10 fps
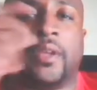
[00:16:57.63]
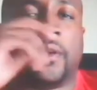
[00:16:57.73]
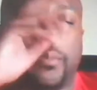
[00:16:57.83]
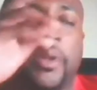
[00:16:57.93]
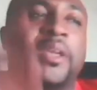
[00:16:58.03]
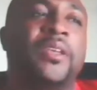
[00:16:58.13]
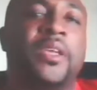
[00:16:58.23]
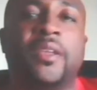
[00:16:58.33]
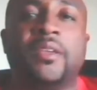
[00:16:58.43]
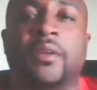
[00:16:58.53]
him, but
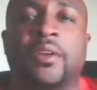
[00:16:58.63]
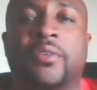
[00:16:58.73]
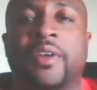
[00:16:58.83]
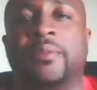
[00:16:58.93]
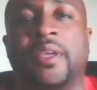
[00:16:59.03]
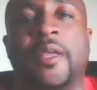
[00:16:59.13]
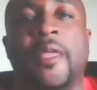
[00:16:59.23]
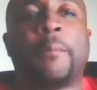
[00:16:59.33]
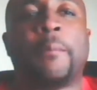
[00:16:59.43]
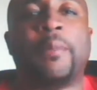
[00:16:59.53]
he's on the Dream Team.
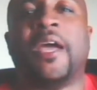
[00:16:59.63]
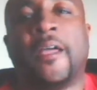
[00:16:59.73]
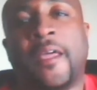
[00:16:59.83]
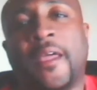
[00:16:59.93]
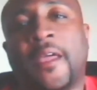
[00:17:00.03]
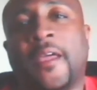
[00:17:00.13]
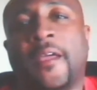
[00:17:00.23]
But